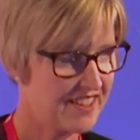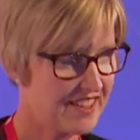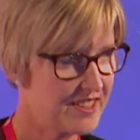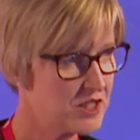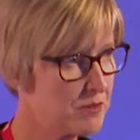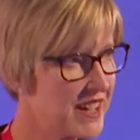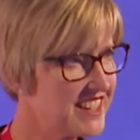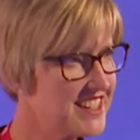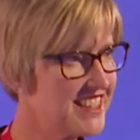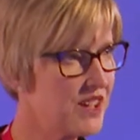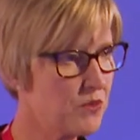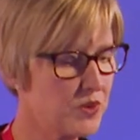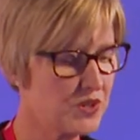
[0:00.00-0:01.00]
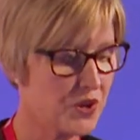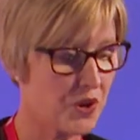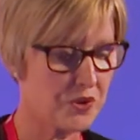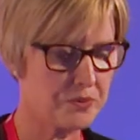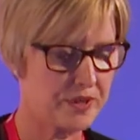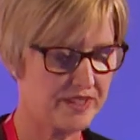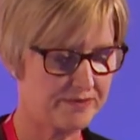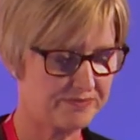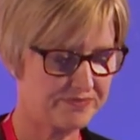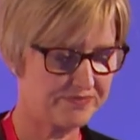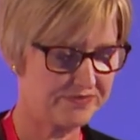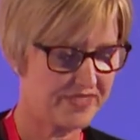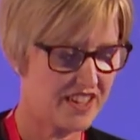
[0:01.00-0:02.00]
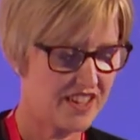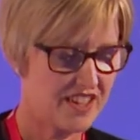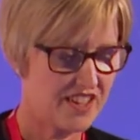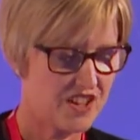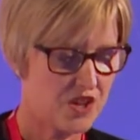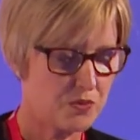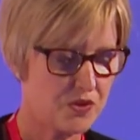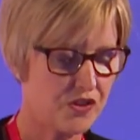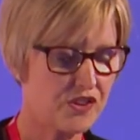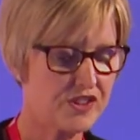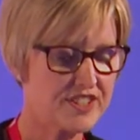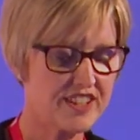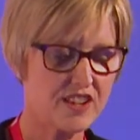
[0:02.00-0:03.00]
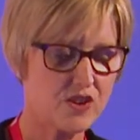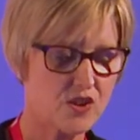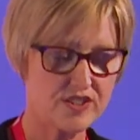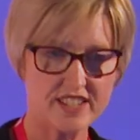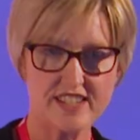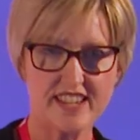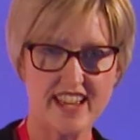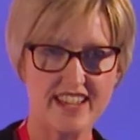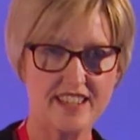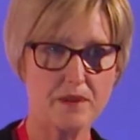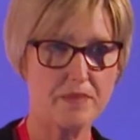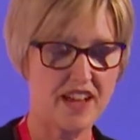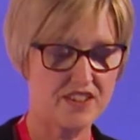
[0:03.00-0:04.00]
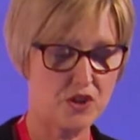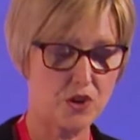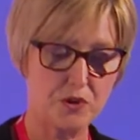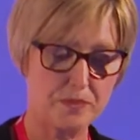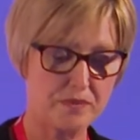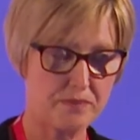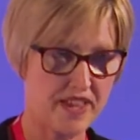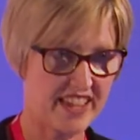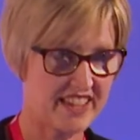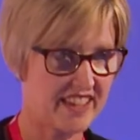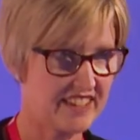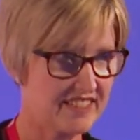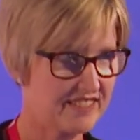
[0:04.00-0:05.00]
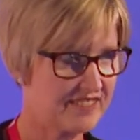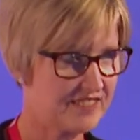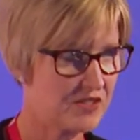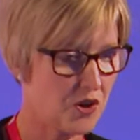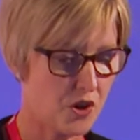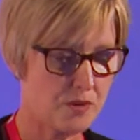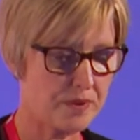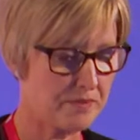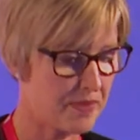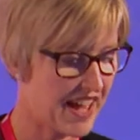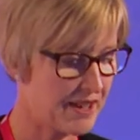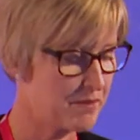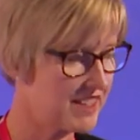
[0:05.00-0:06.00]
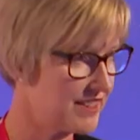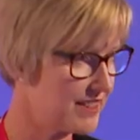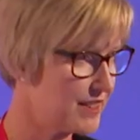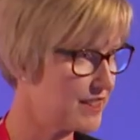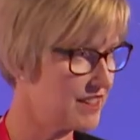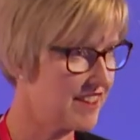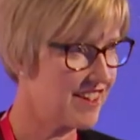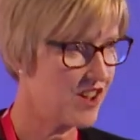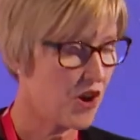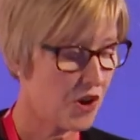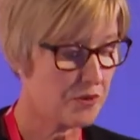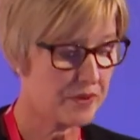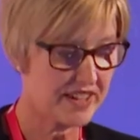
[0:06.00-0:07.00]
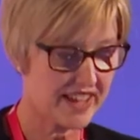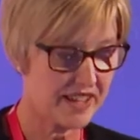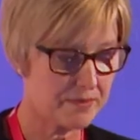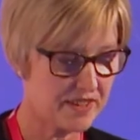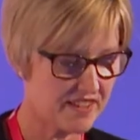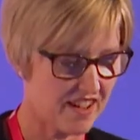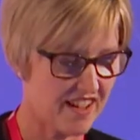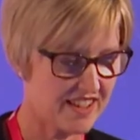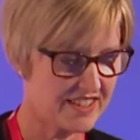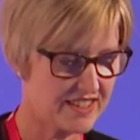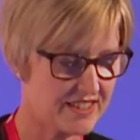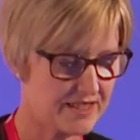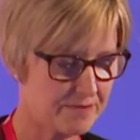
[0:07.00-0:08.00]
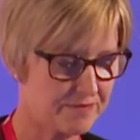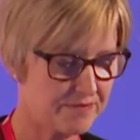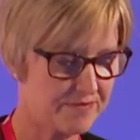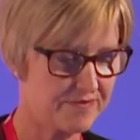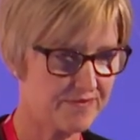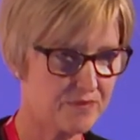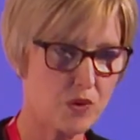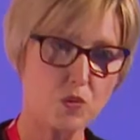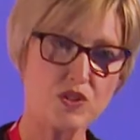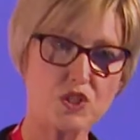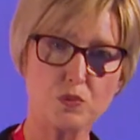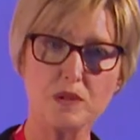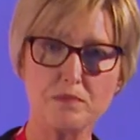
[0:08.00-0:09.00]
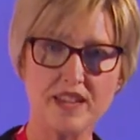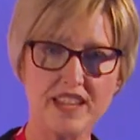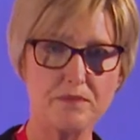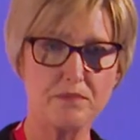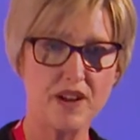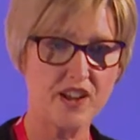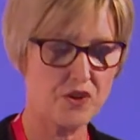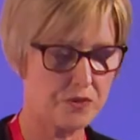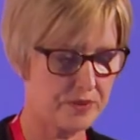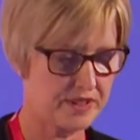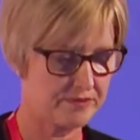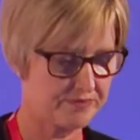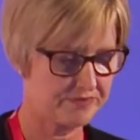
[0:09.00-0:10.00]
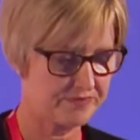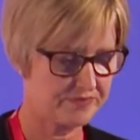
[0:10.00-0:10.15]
So back to that word open. We've heard a lot today about open banking, open payments, open APIs, but what do we mean by open?